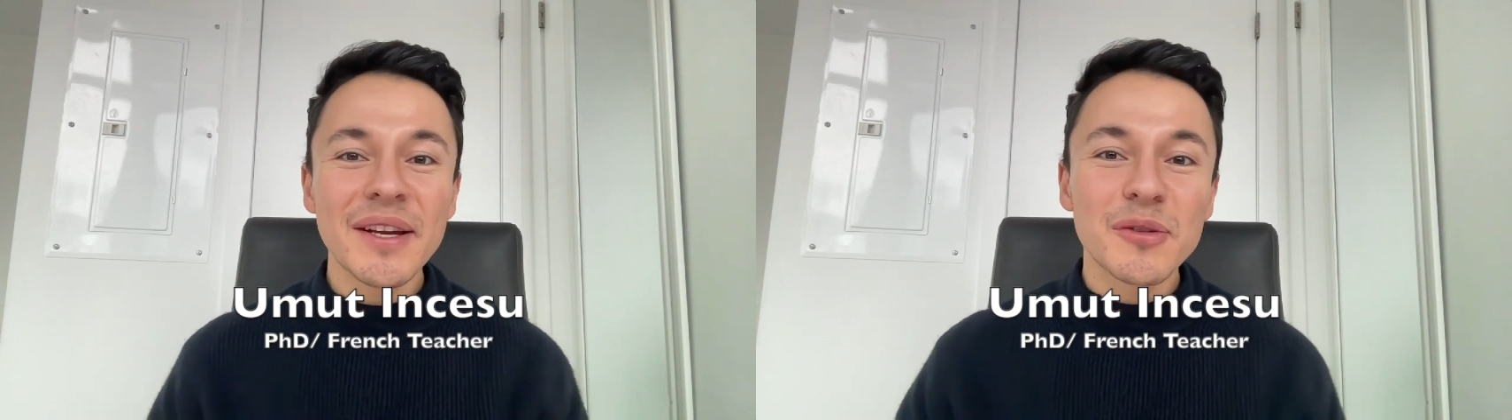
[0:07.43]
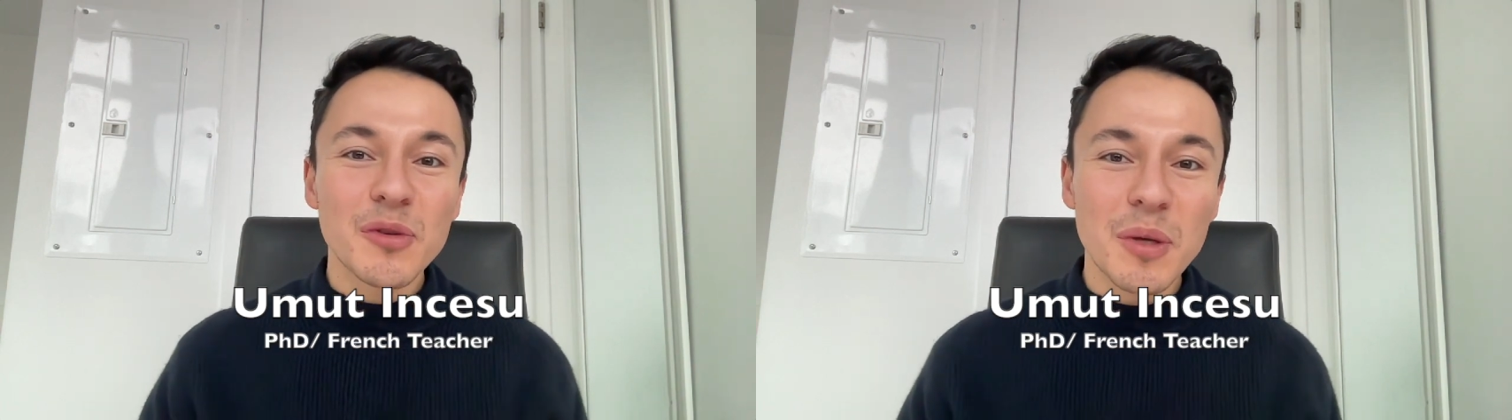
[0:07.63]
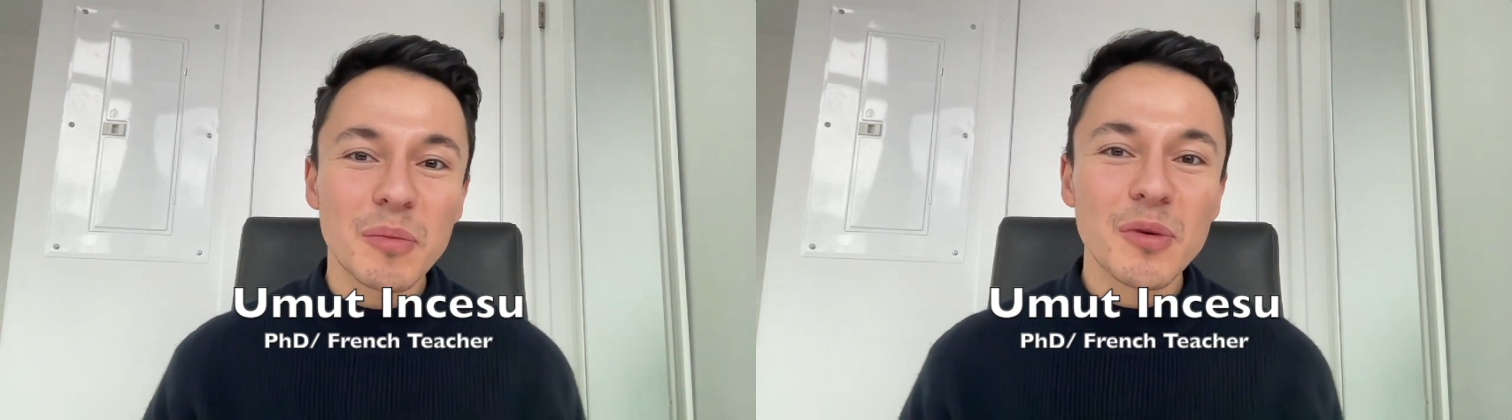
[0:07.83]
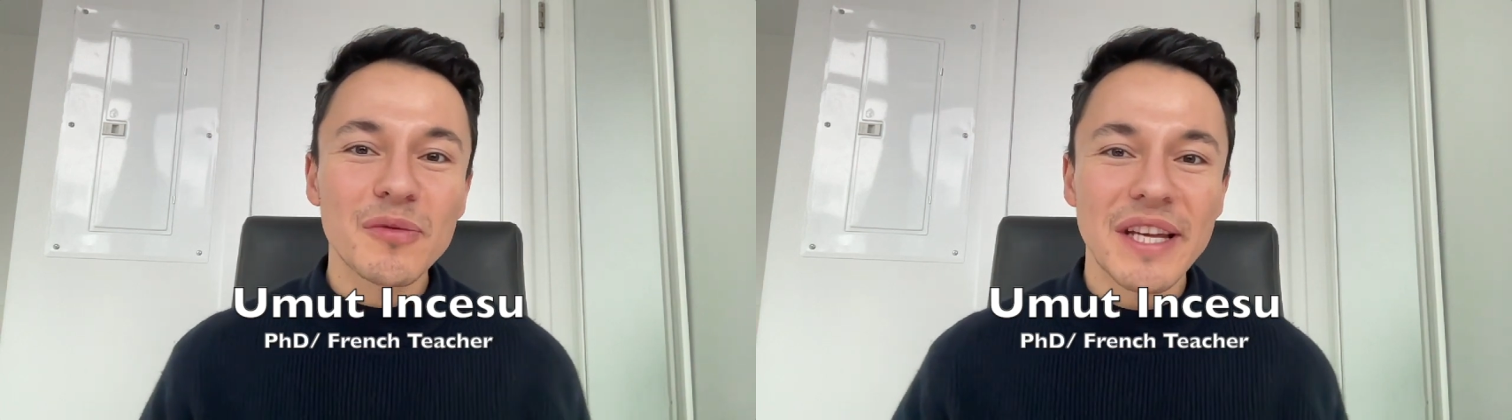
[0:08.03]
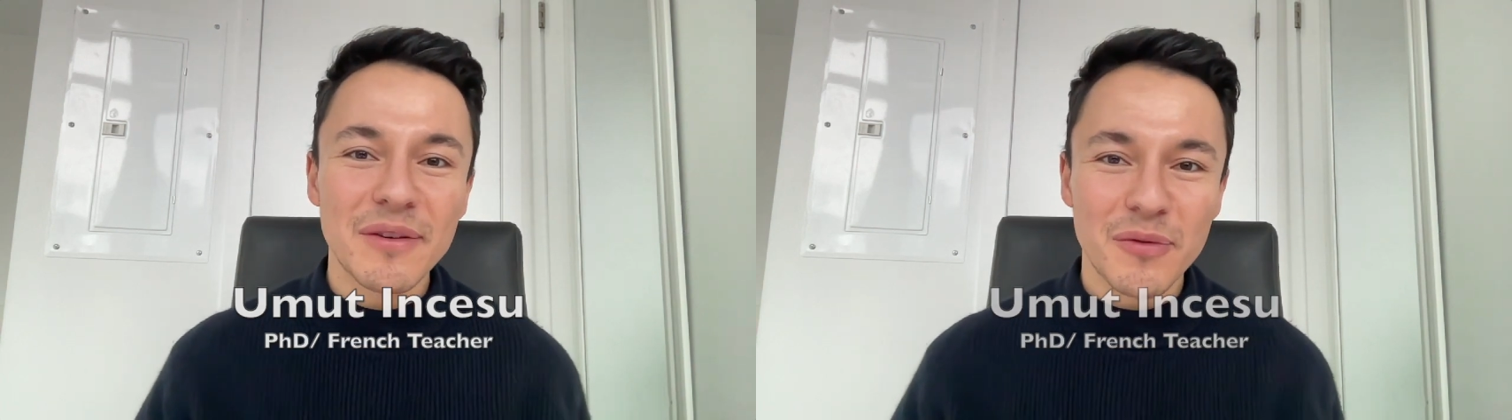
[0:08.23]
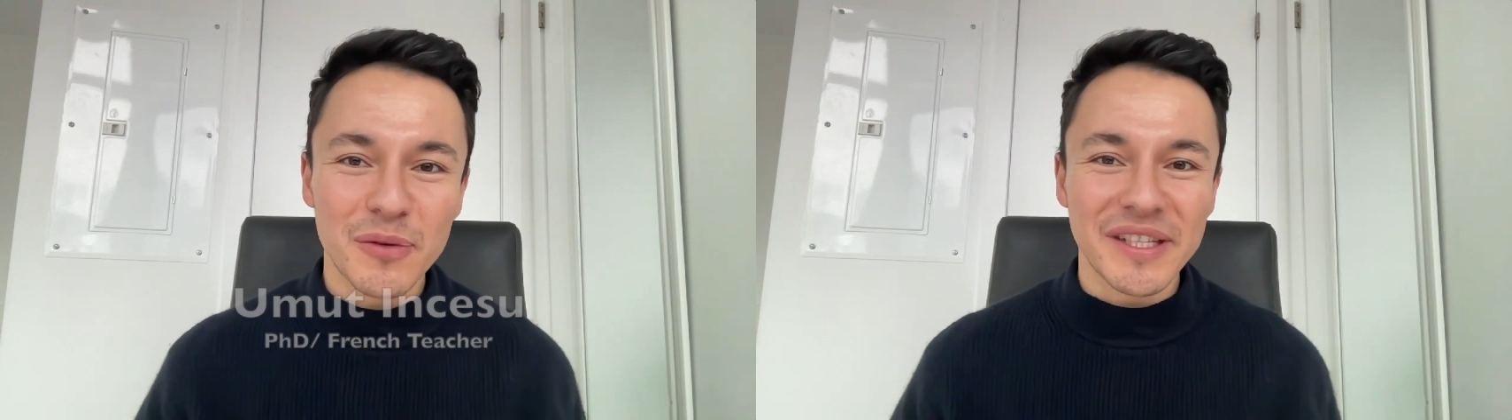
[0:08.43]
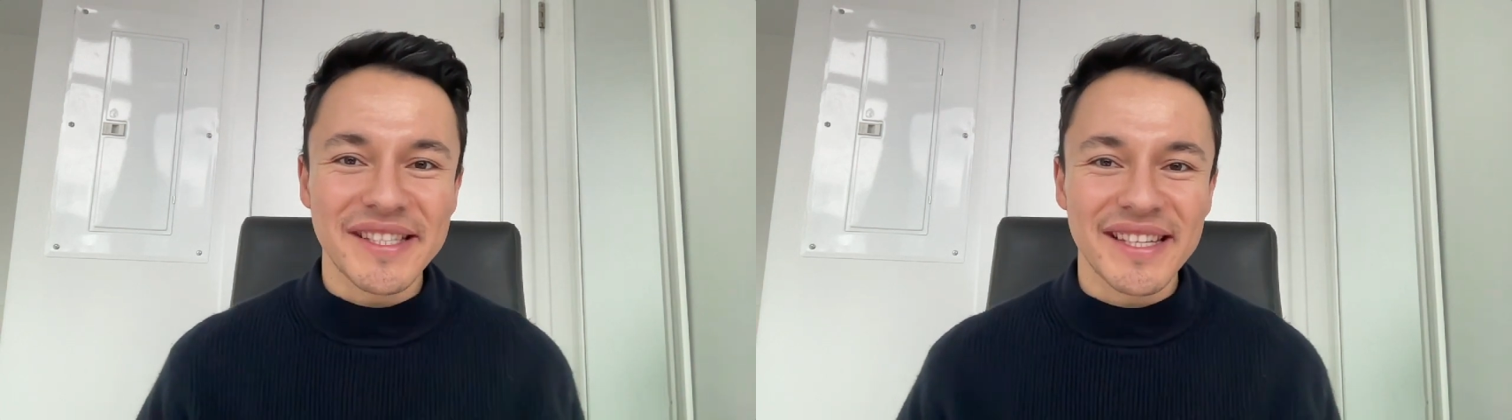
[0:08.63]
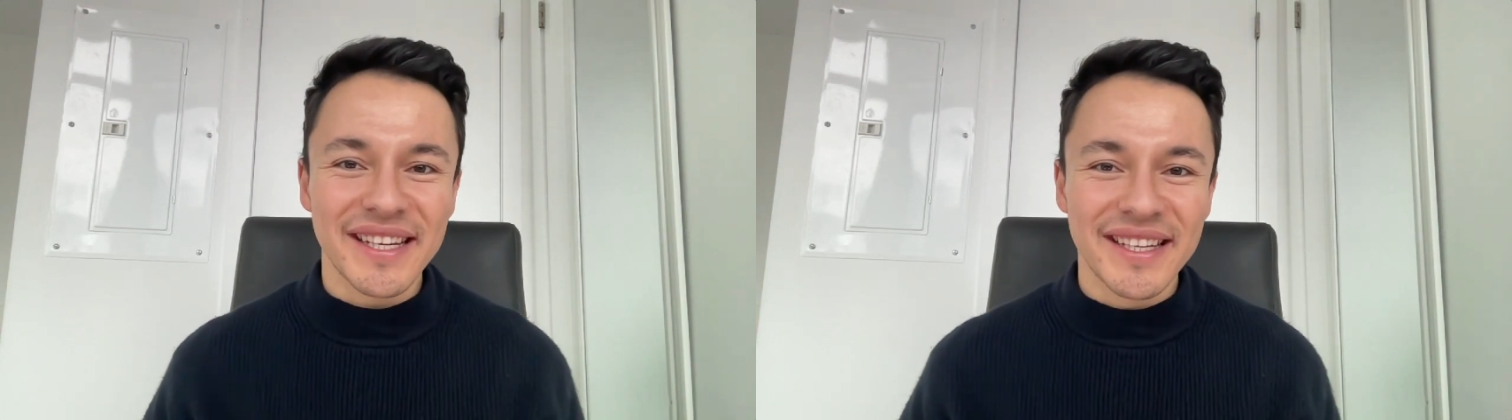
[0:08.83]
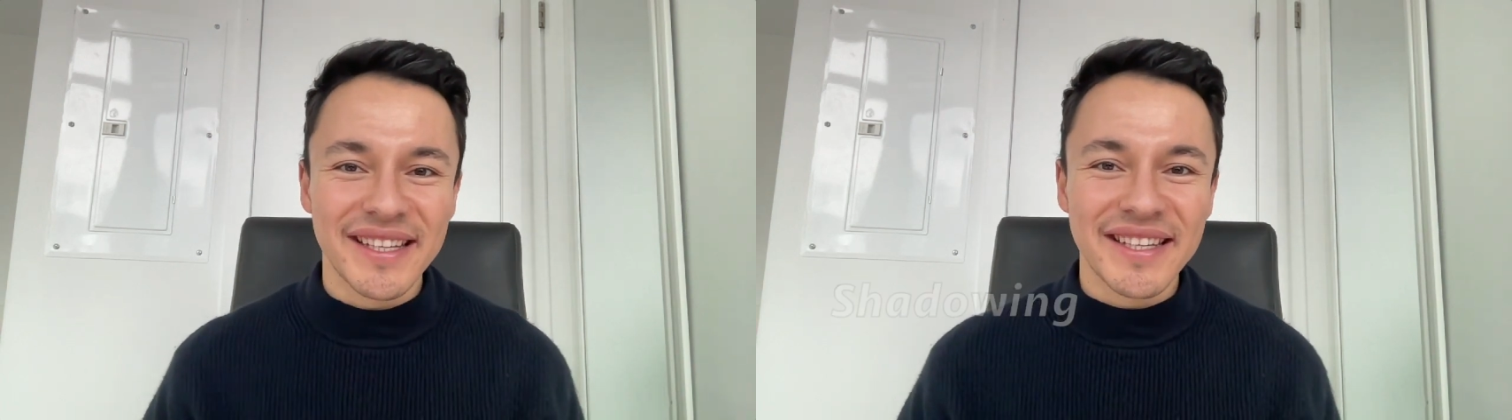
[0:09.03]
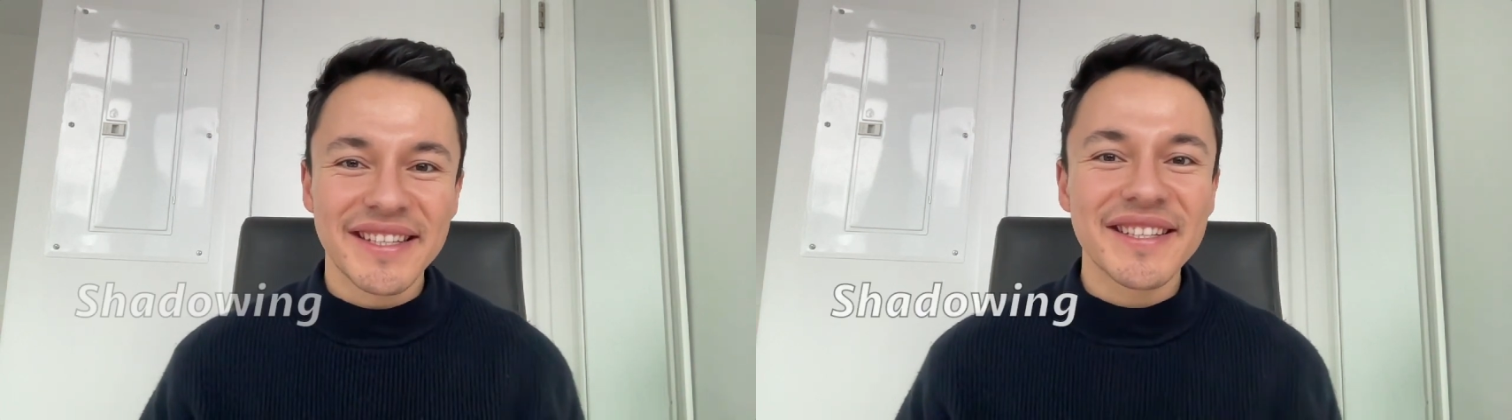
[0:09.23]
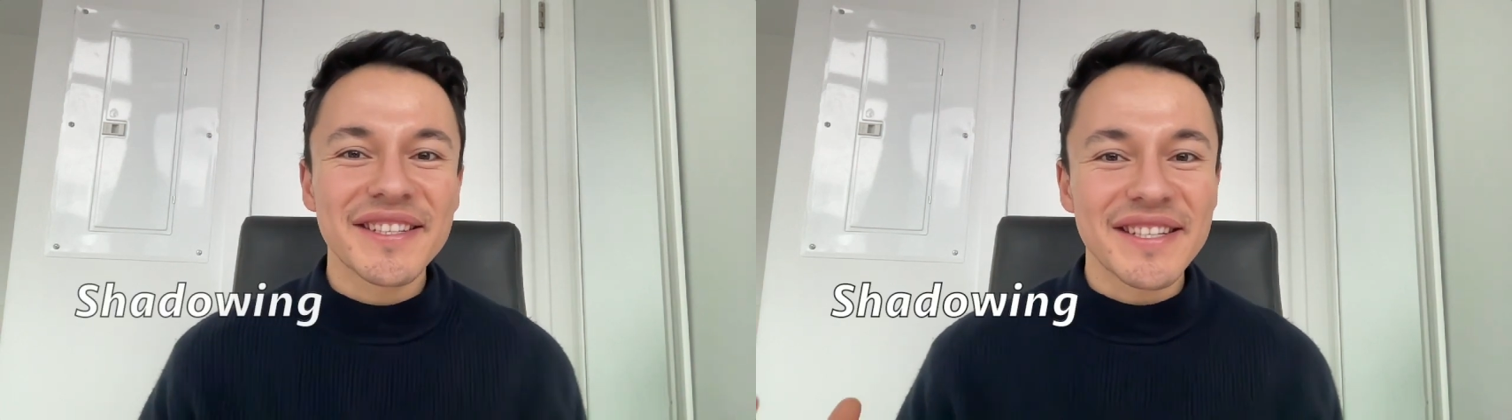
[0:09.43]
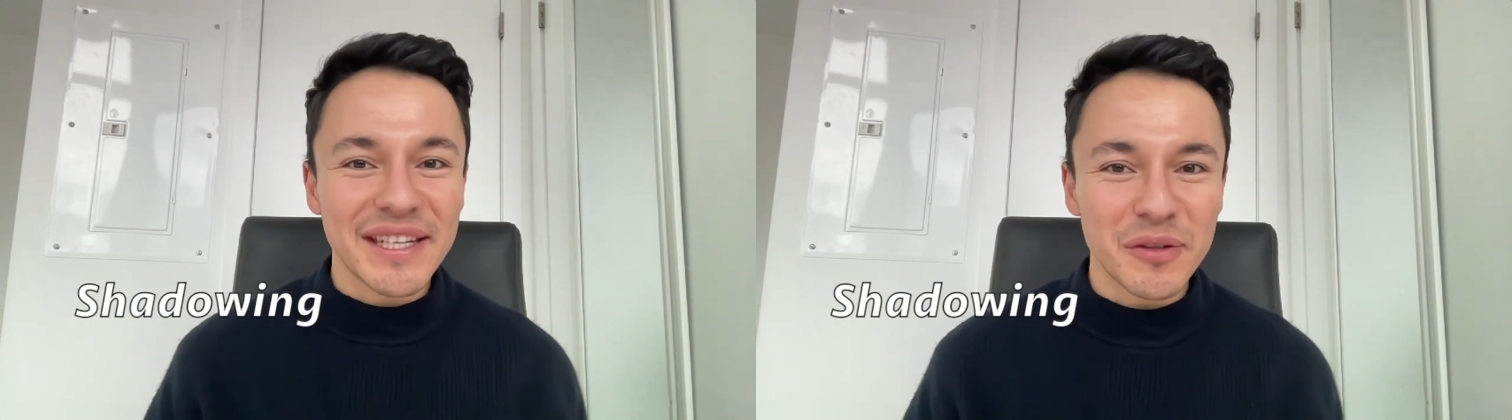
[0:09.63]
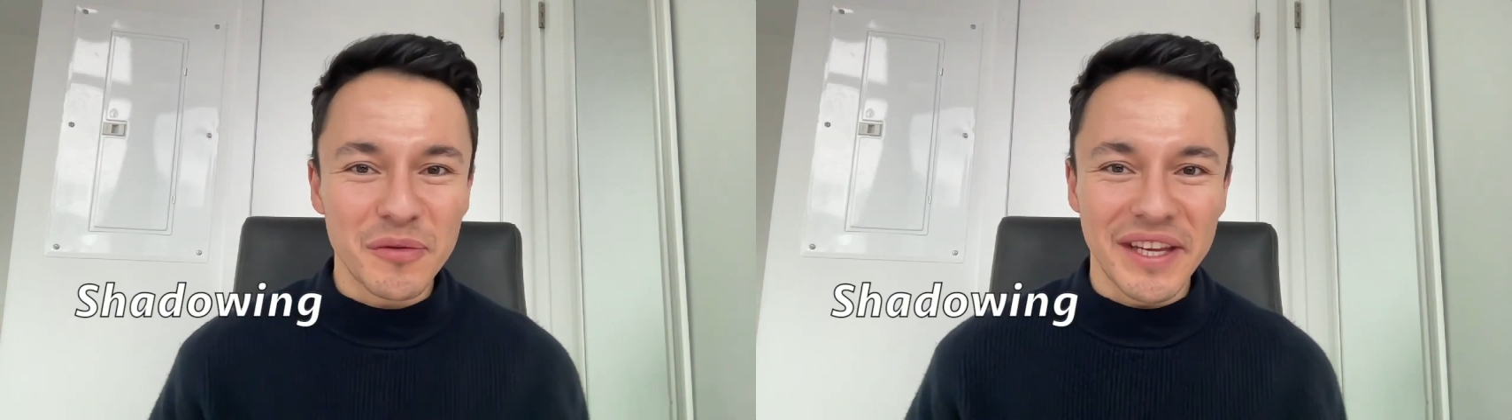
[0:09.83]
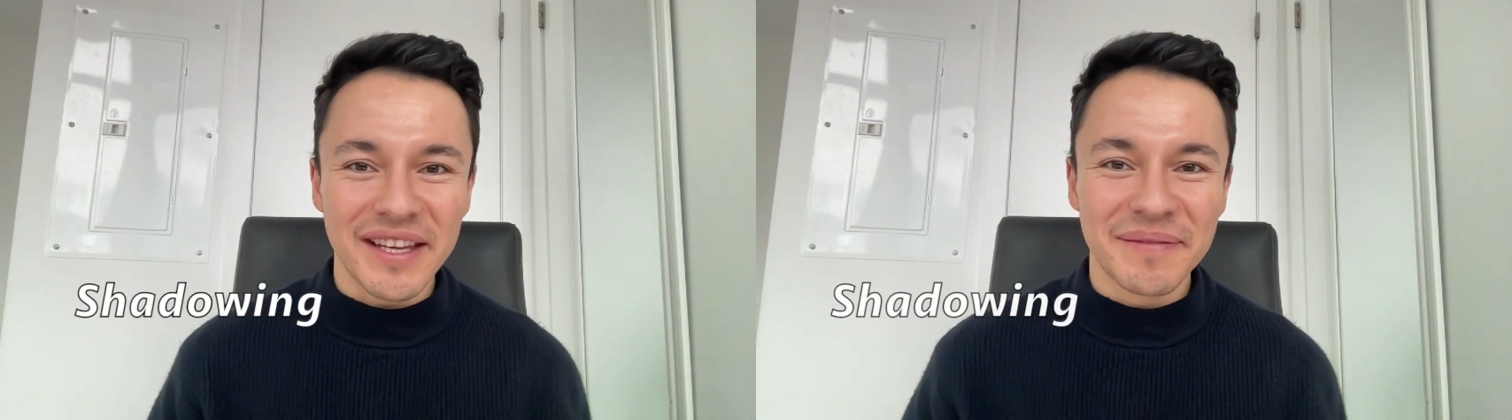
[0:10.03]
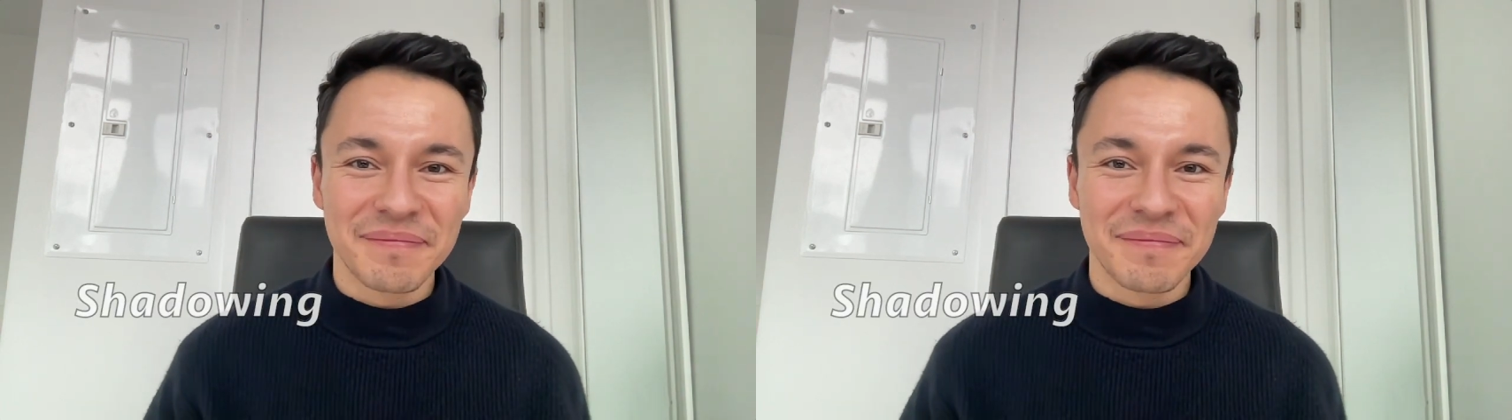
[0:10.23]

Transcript: to improve their fluency: shadowing.